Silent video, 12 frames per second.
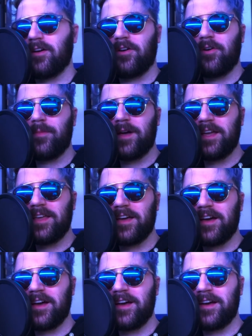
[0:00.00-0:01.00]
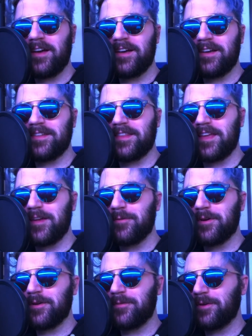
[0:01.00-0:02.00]
Oh my god, they
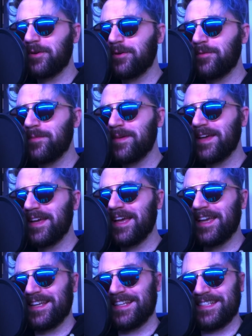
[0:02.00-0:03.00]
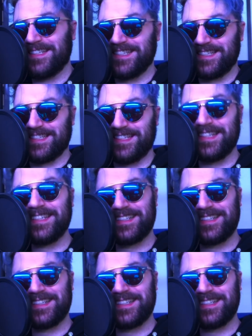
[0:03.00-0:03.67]
were roommates.